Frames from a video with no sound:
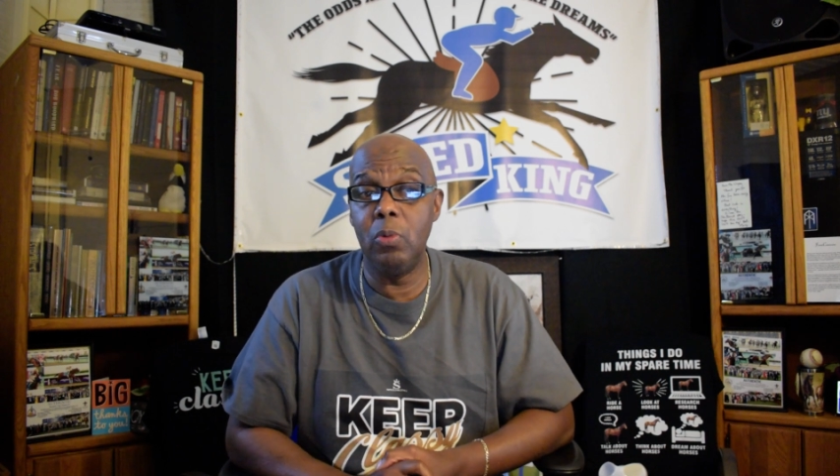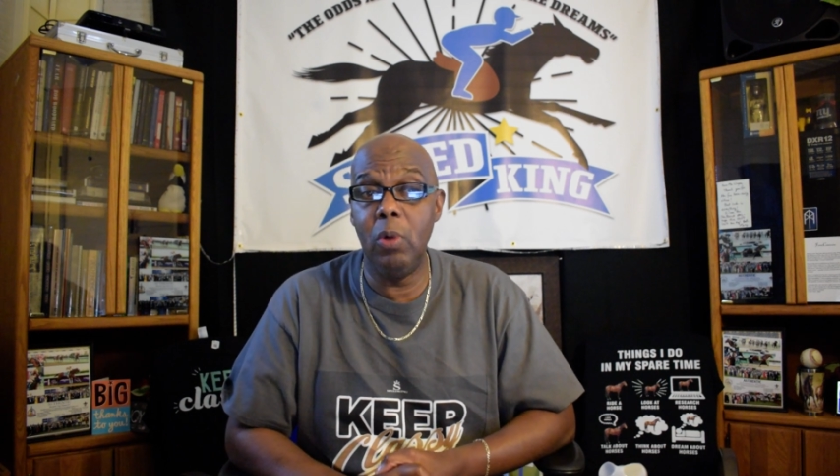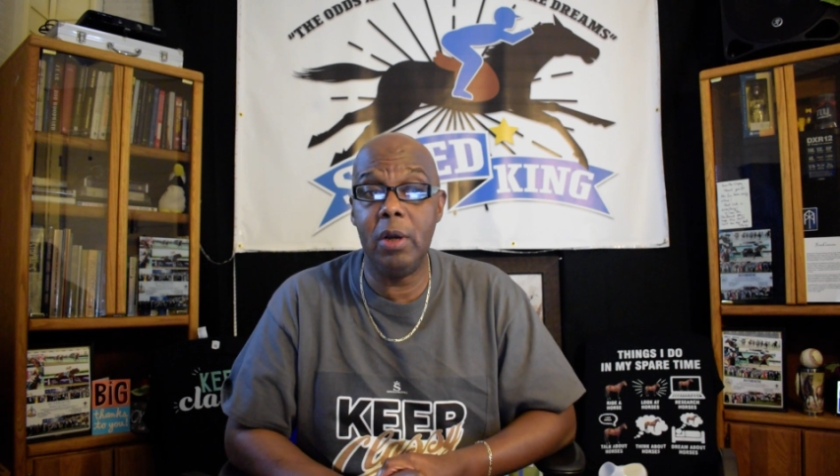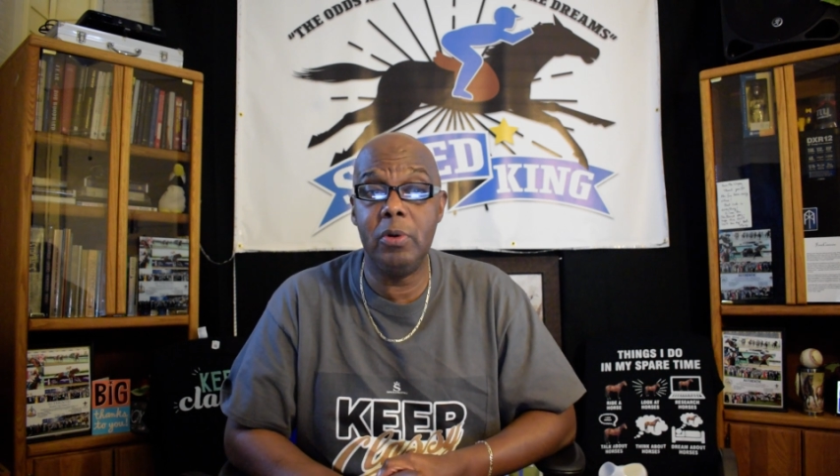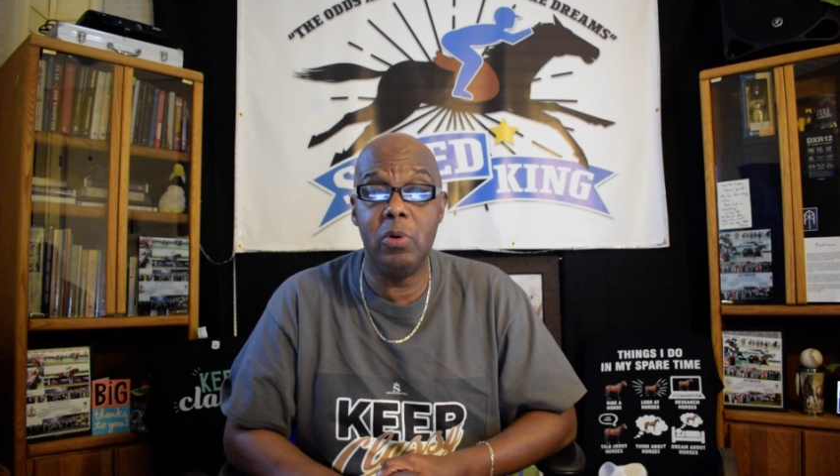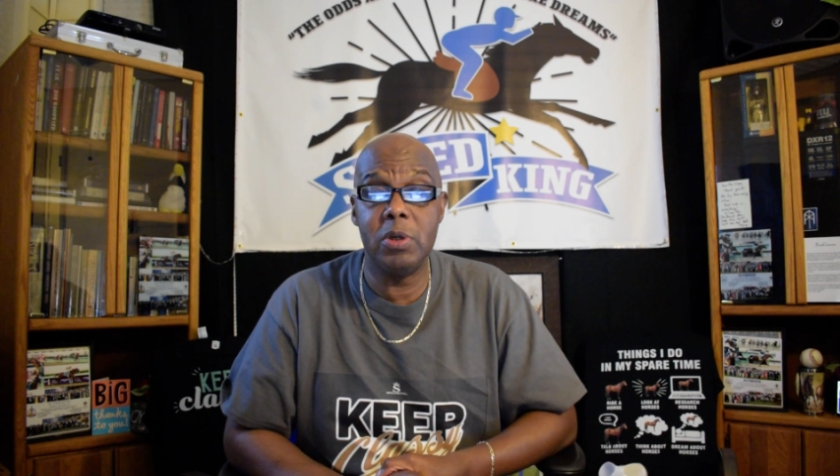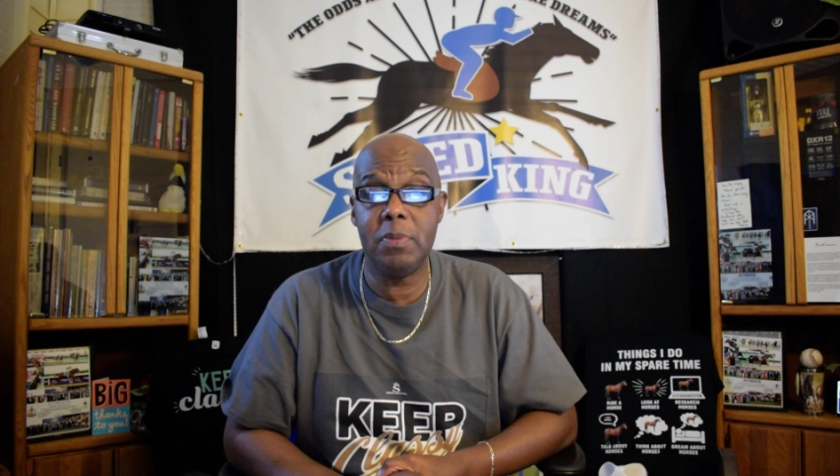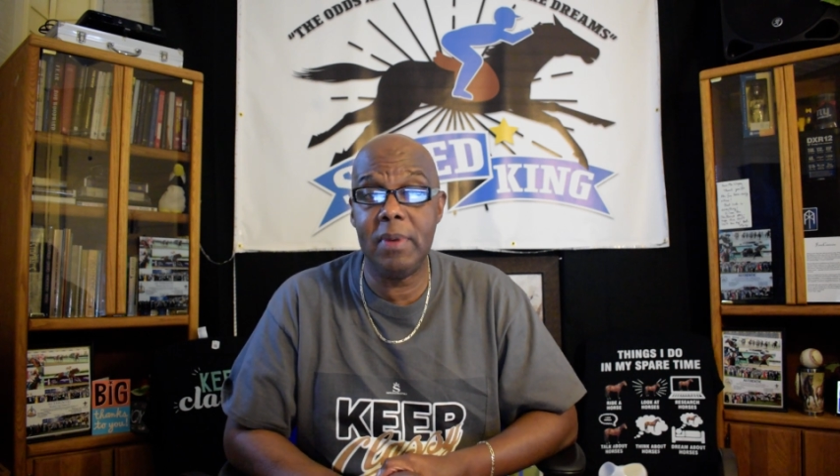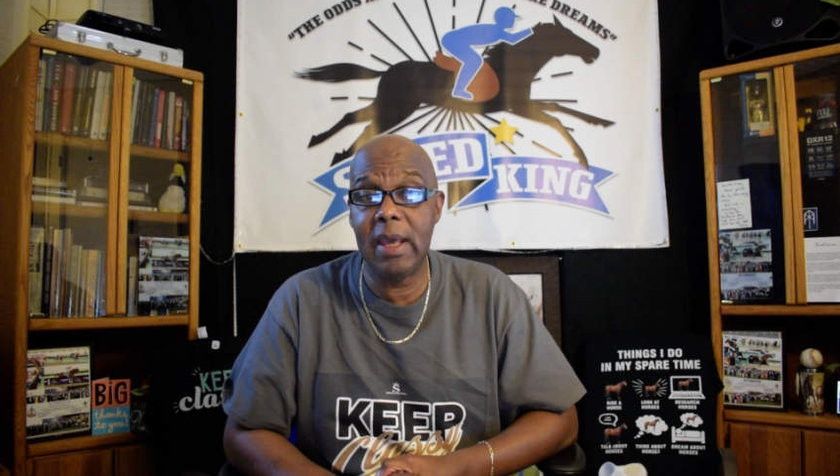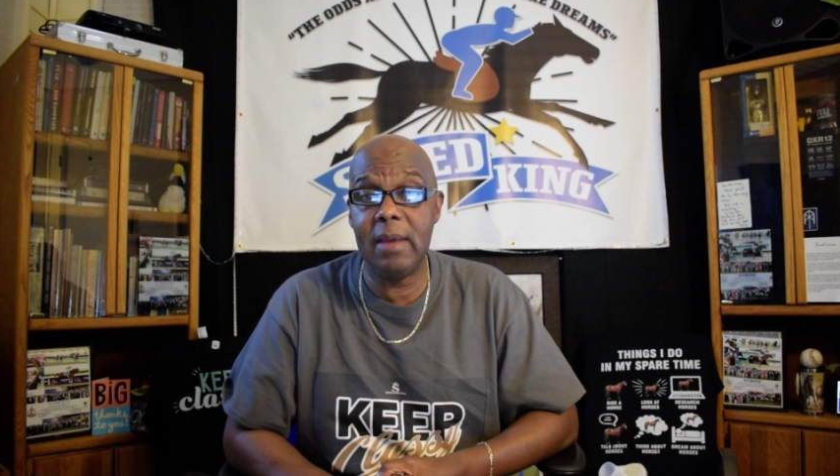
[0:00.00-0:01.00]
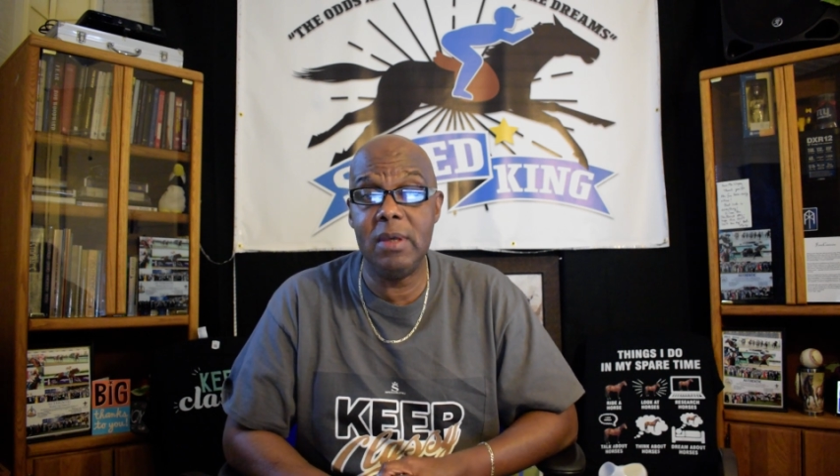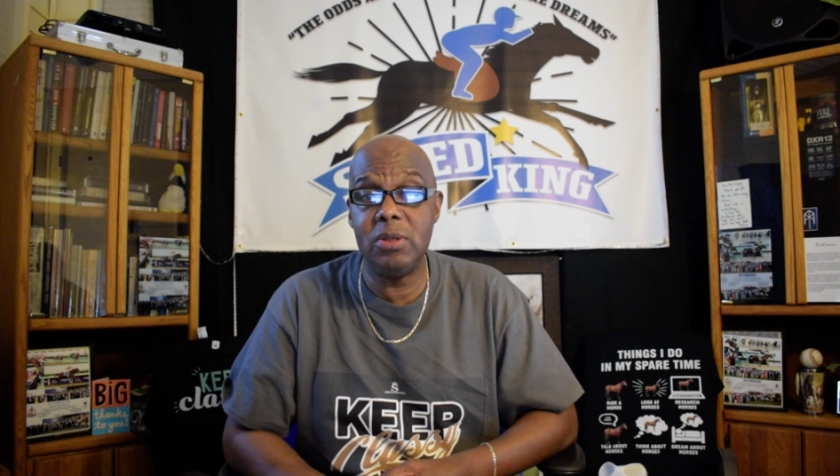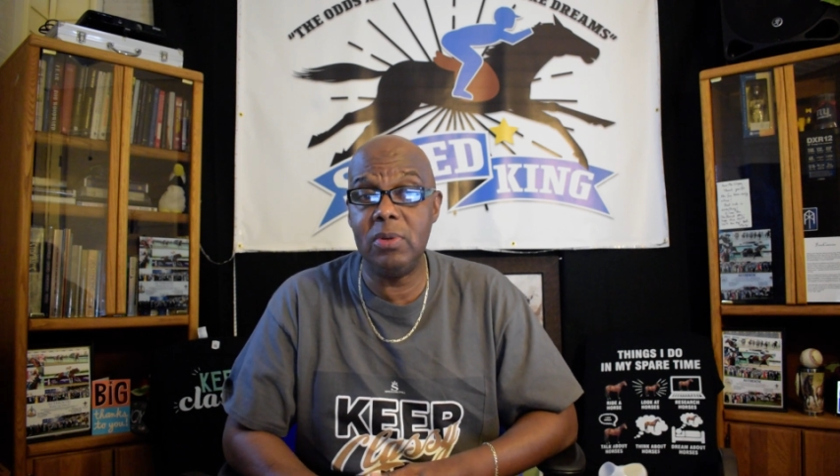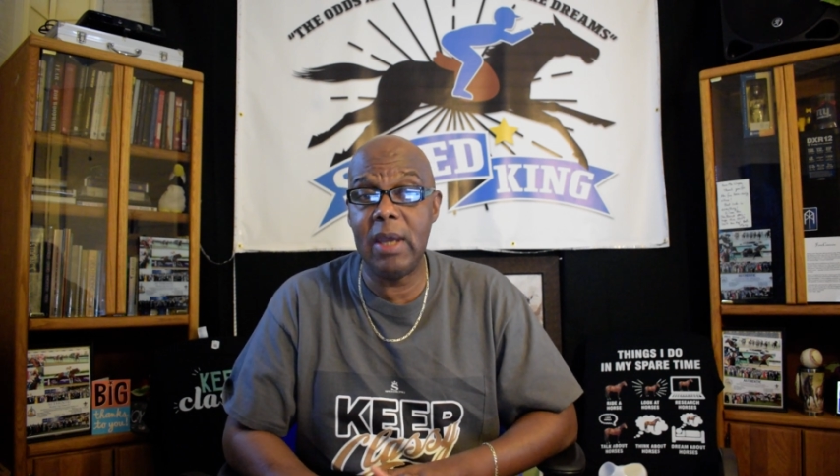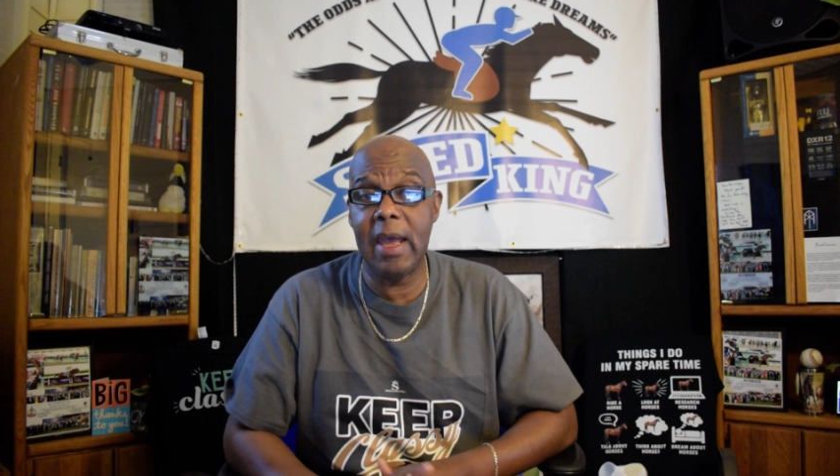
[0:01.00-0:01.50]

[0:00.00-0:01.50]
1 horse, Pammy's